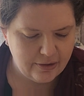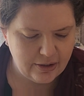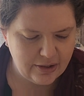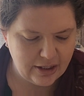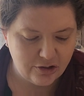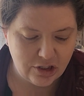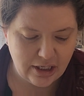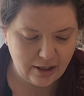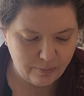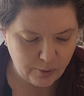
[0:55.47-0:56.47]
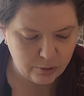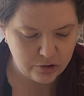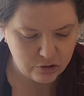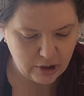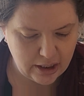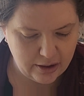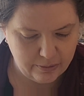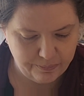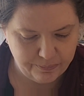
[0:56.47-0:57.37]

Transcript: the thing she had most dreaded.